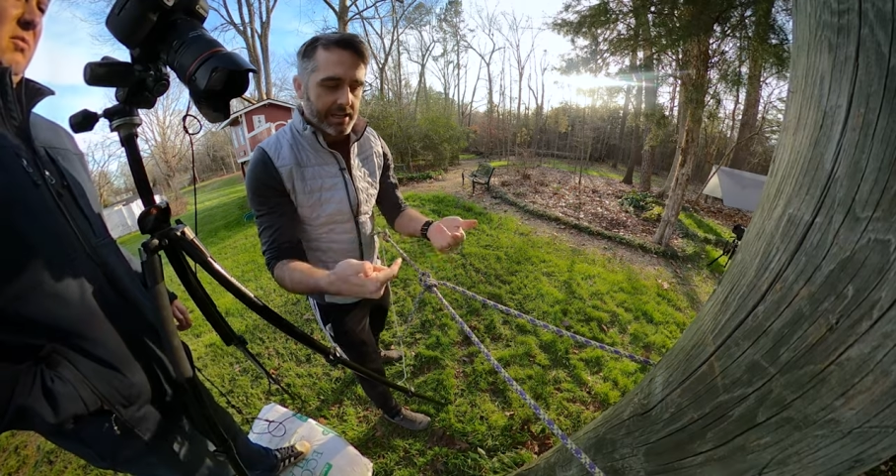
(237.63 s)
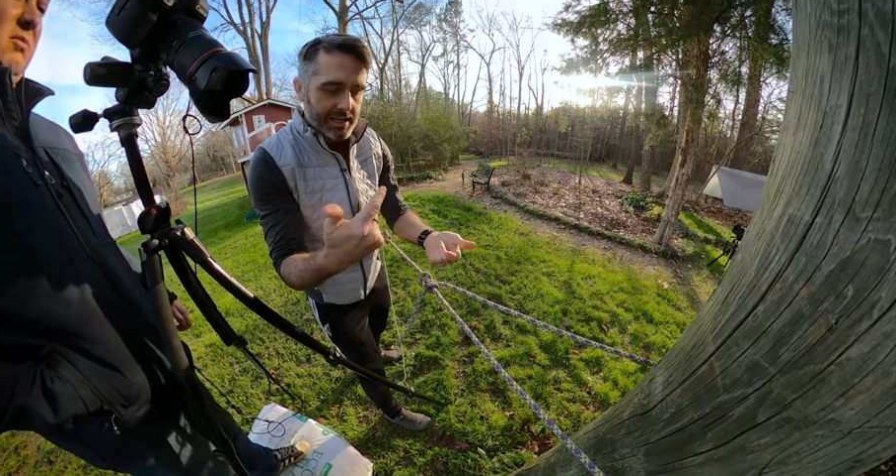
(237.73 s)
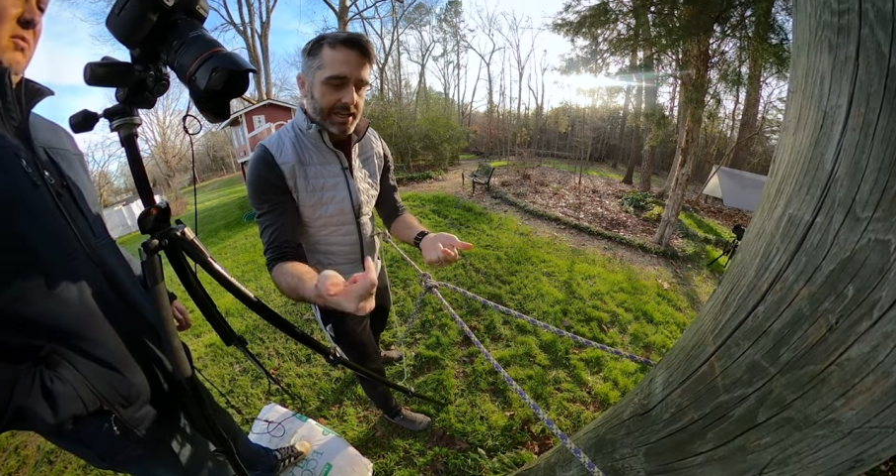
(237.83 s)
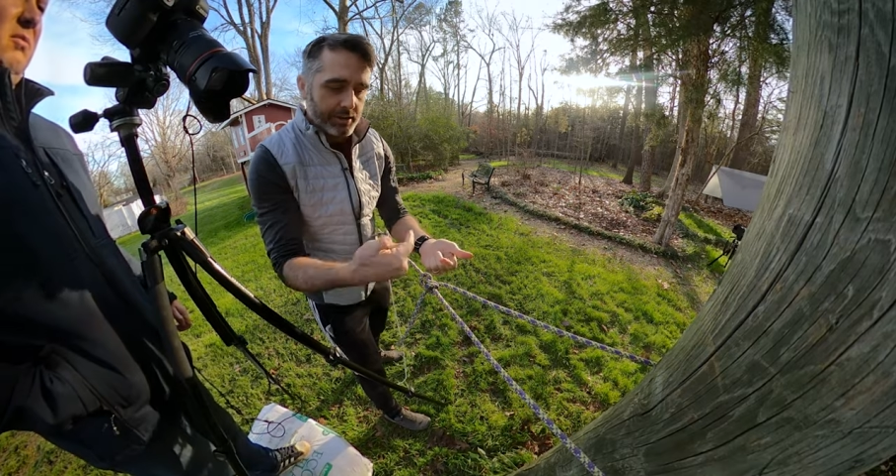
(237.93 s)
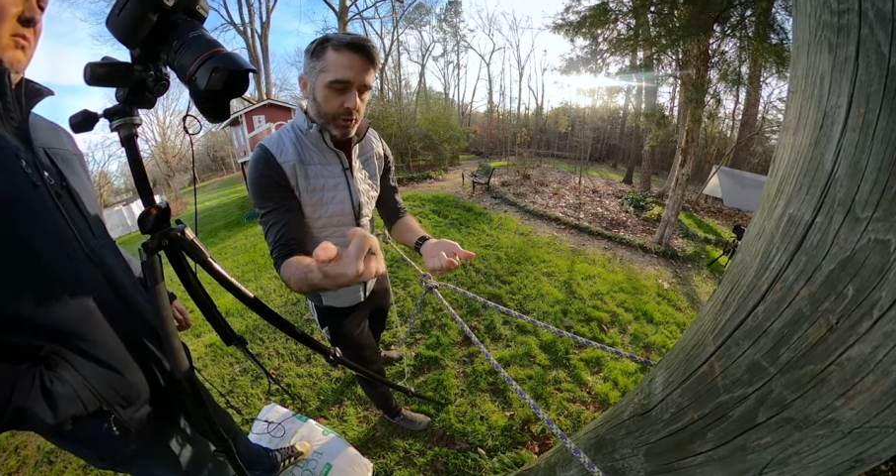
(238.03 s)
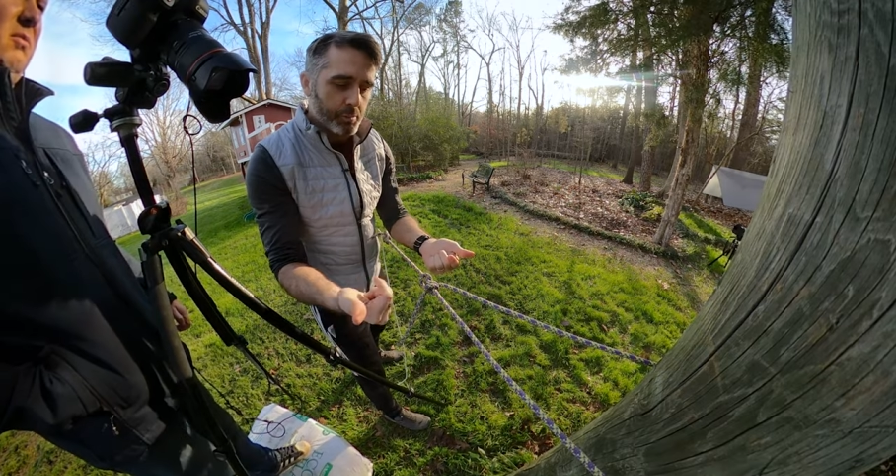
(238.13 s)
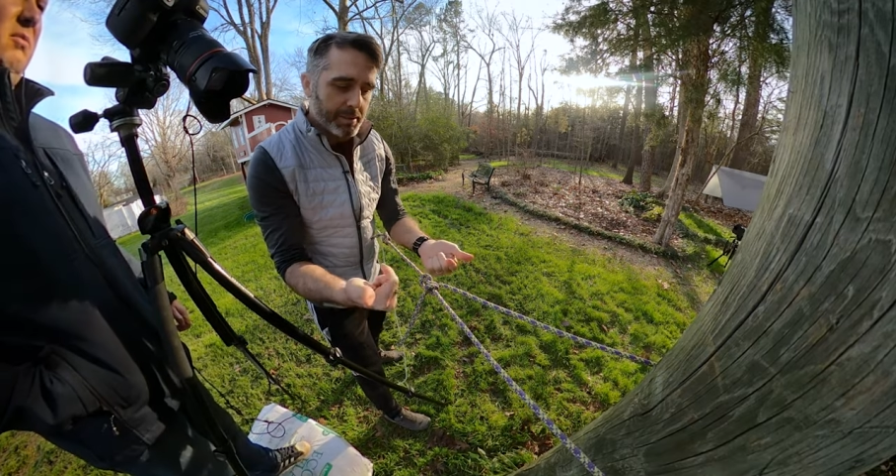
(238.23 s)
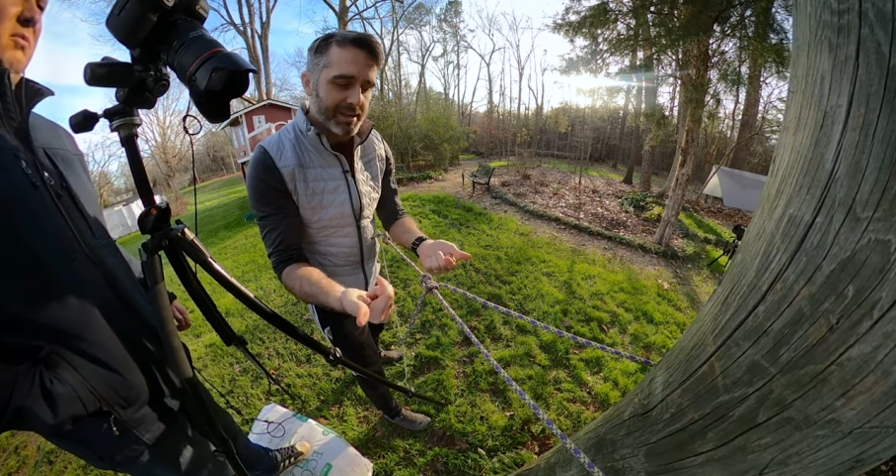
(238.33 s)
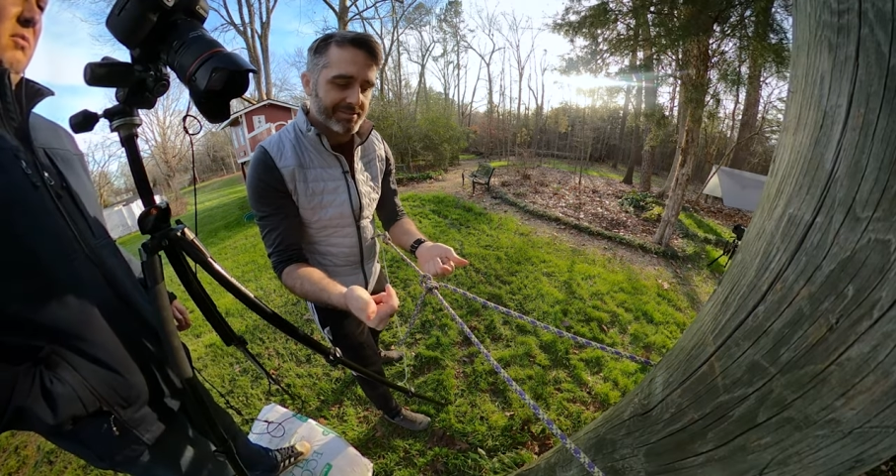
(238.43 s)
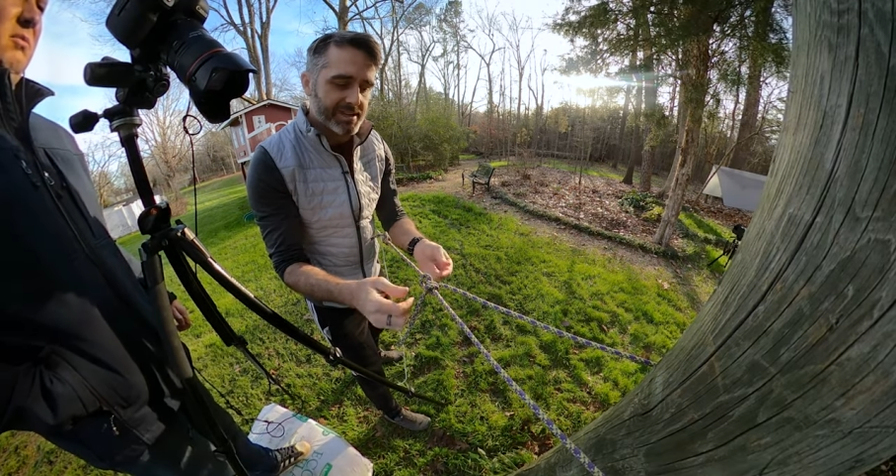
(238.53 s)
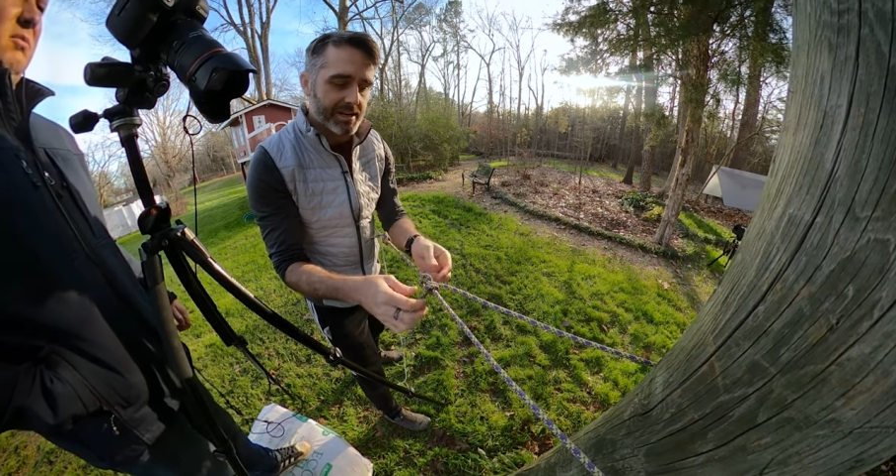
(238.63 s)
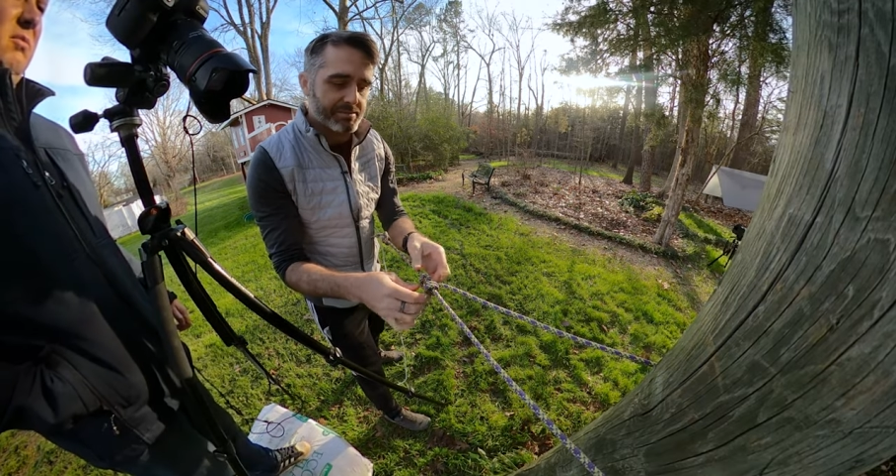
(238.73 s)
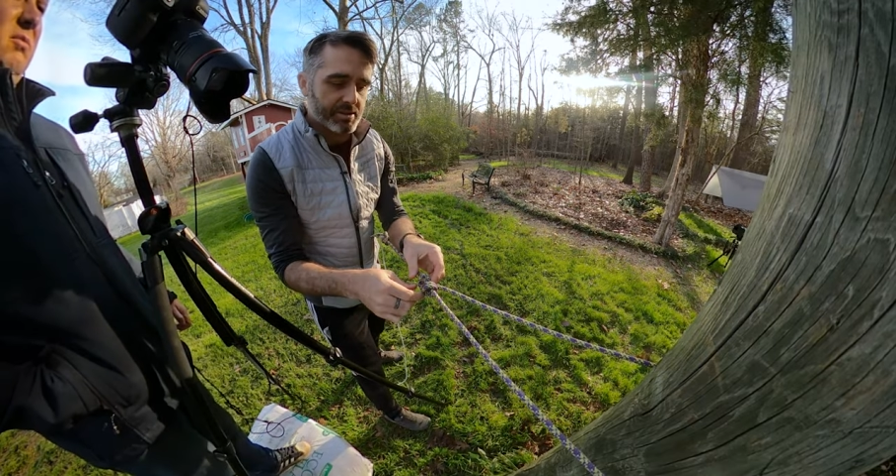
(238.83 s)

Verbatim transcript: can't loop enough times